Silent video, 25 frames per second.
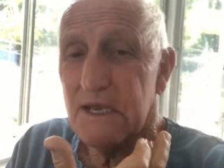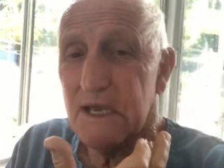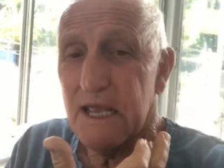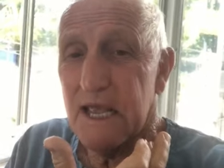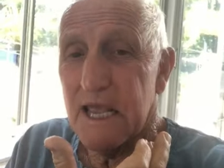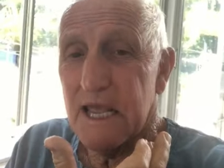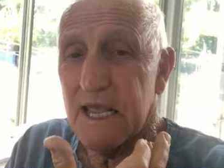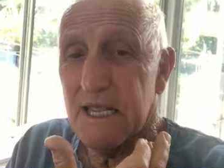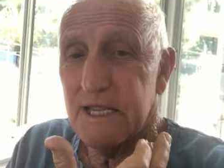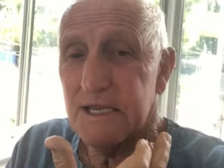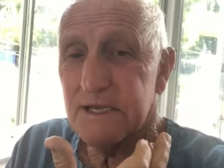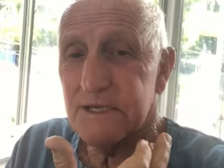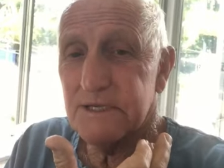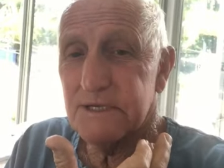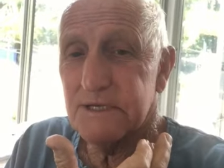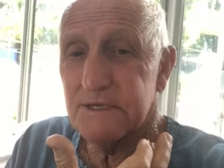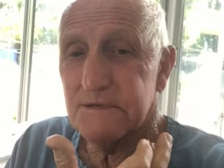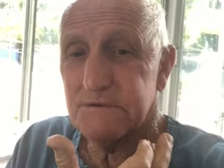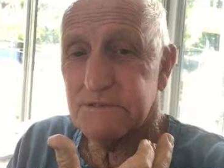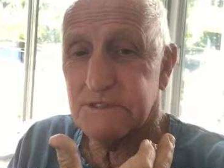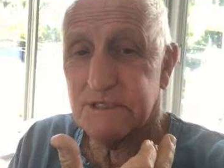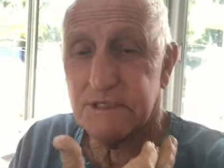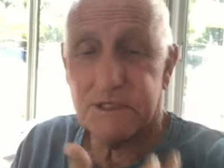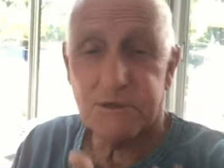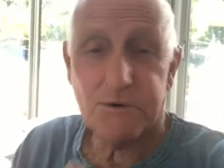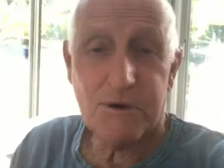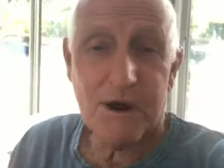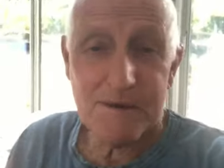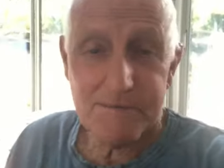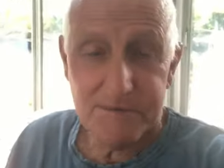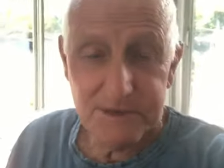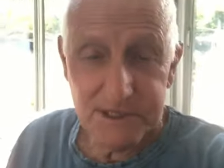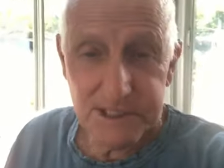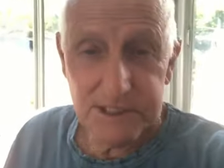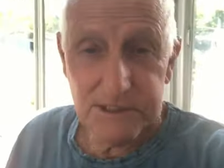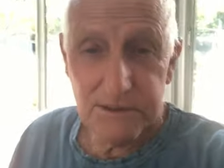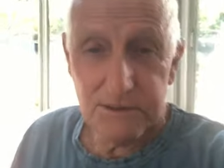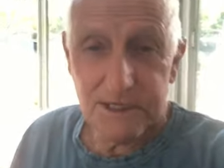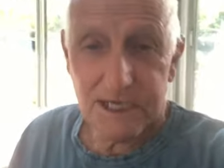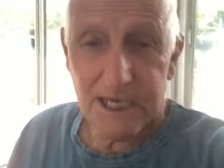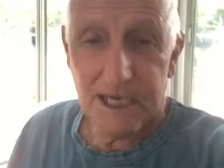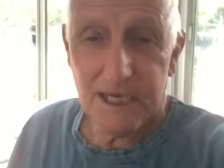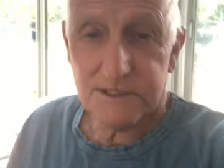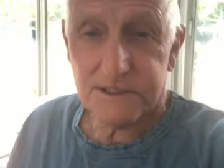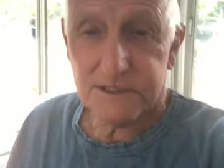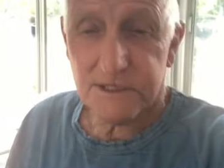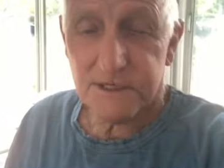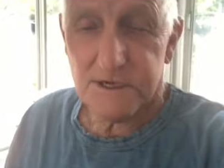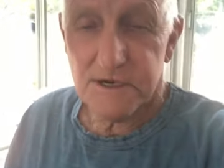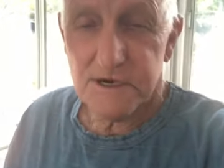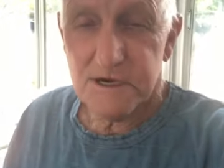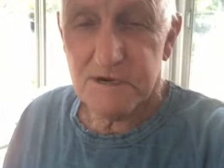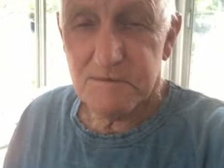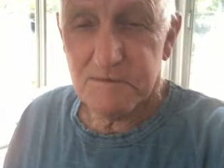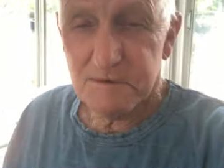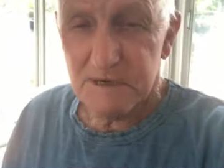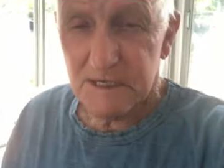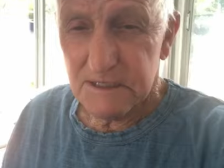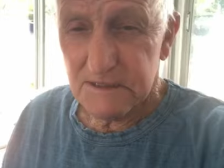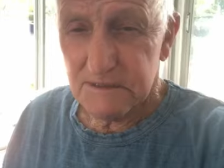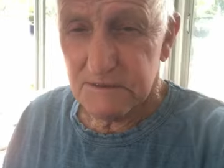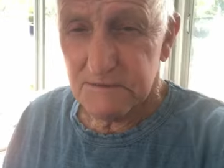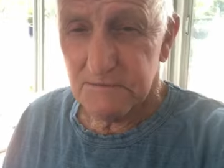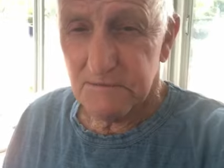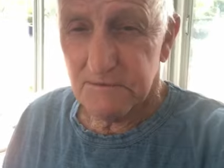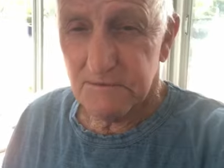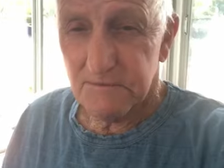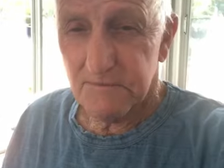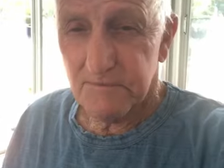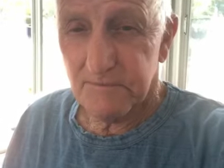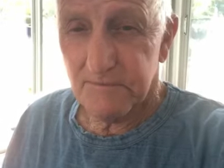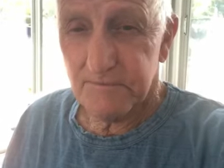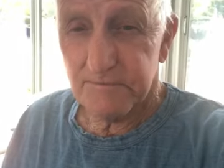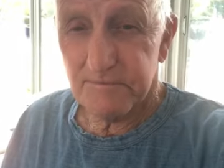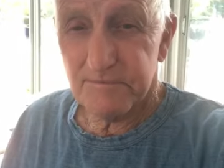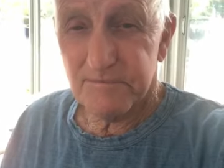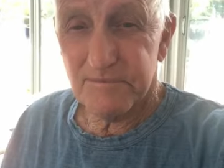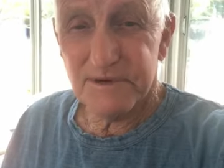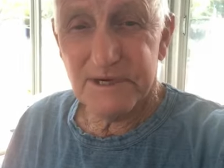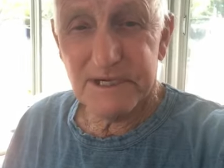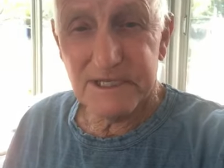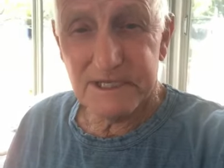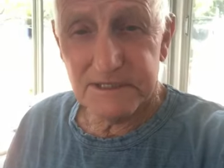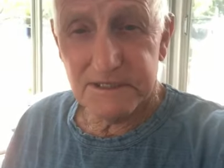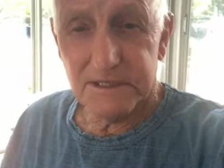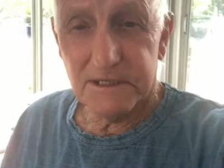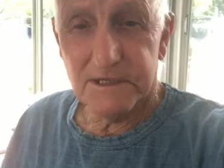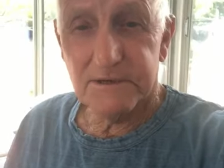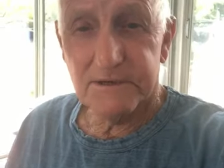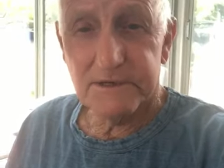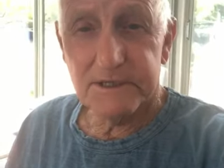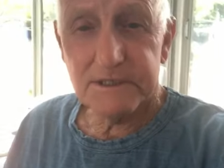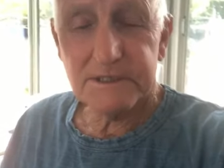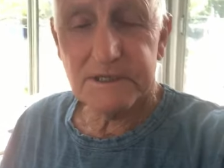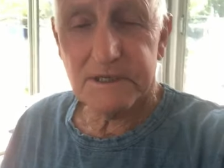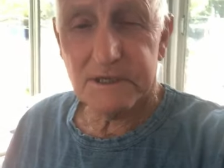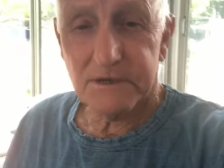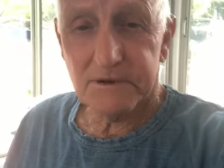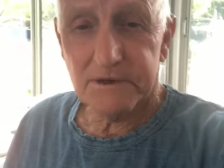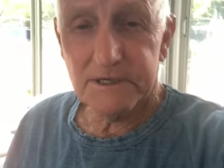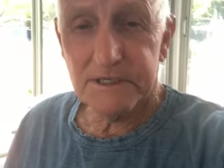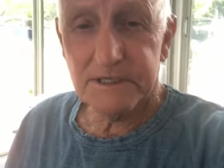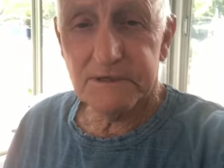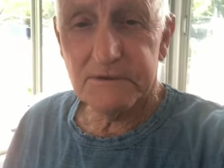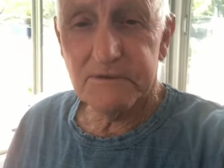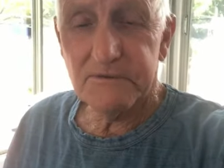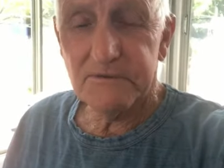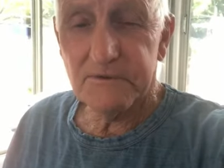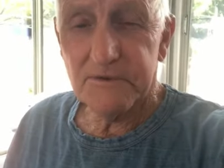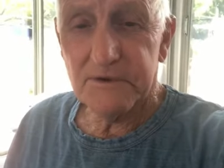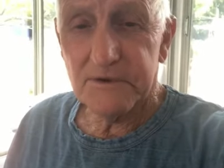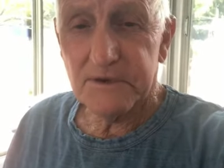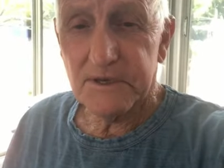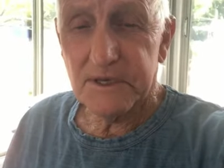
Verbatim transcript: and there was a squamous cell carcinoma, pretty serious, aggressive,